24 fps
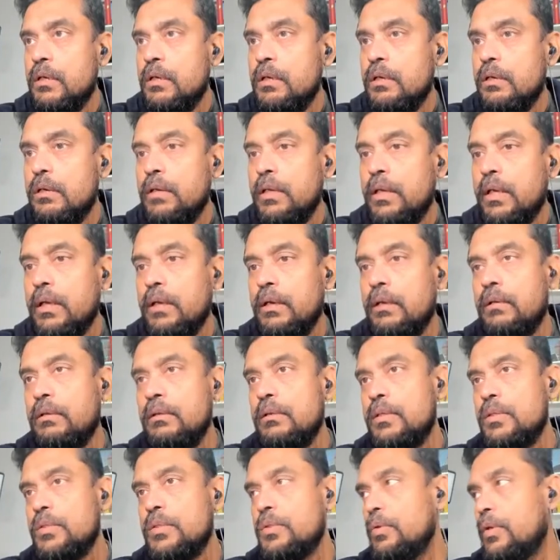yeah,
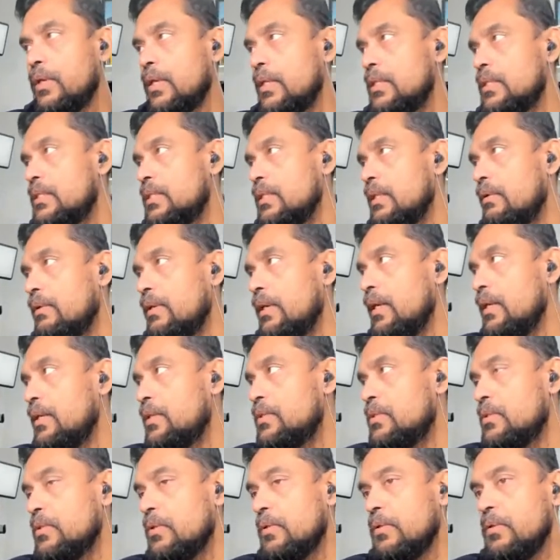so you can see, right?
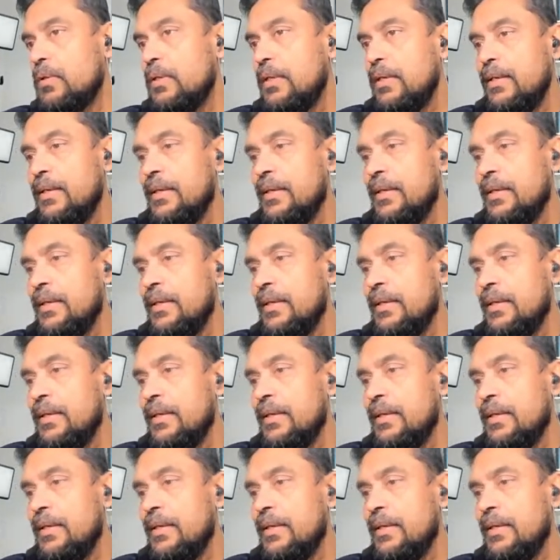So